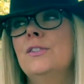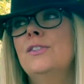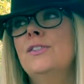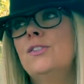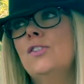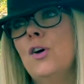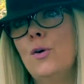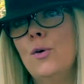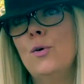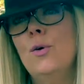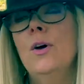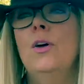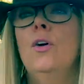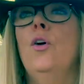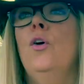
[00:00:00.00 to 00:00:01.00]
So
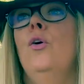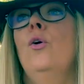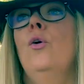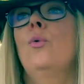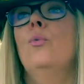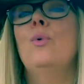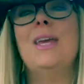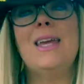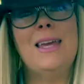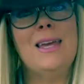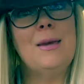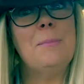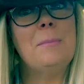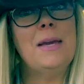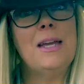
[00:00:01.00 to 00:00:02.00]

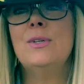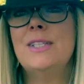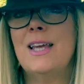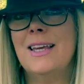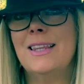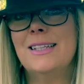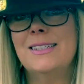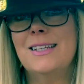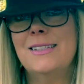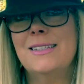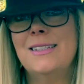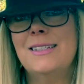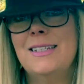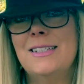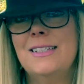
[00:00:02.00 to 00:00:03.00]
we may take this
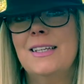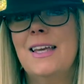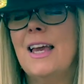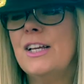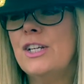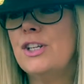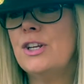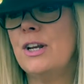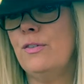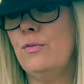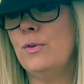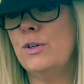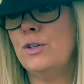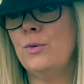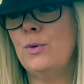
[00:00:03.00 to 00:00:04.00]
as an indication, if
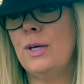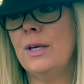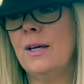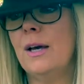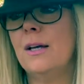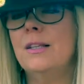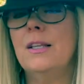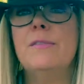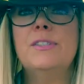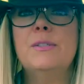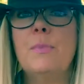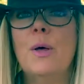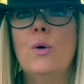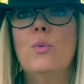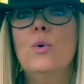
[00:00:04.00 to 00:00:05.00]
we're doing a love
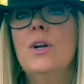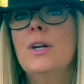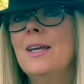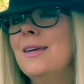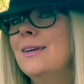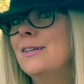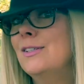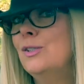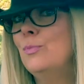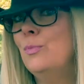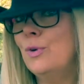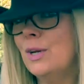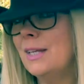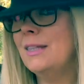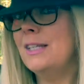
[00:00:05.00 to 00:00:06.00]
spell working to
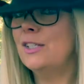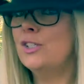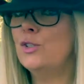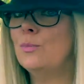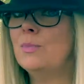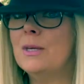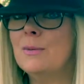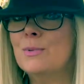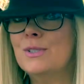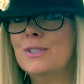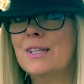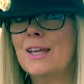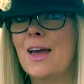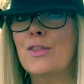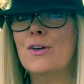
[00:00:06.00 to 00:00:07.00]
bring these two people
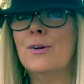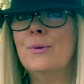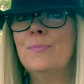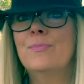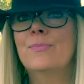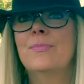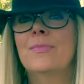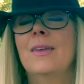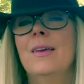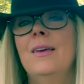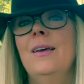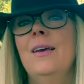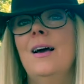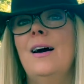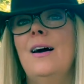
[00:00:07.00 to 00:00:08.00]
together,
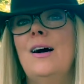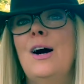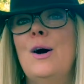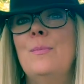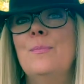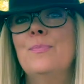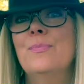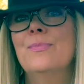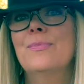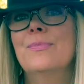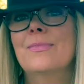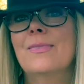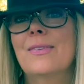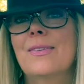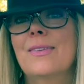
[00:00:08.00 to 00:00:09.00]

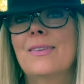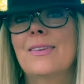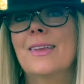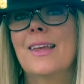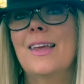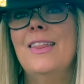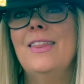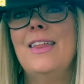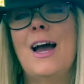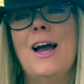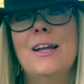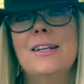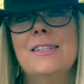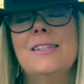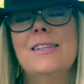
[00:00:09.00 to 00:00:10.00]

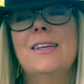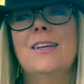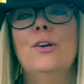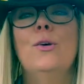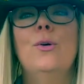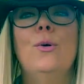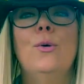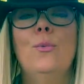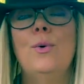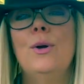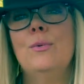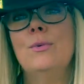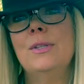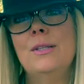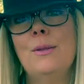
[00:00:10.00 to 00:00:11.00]
that
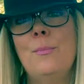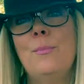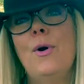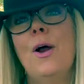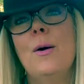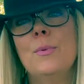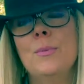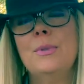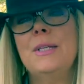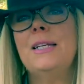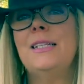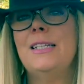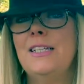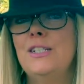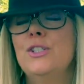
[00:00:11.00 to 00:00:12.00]
we will probably
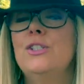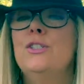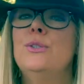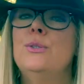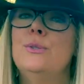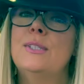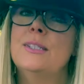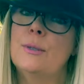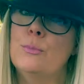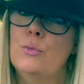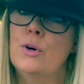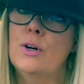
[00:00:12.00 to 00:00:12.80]
need to do some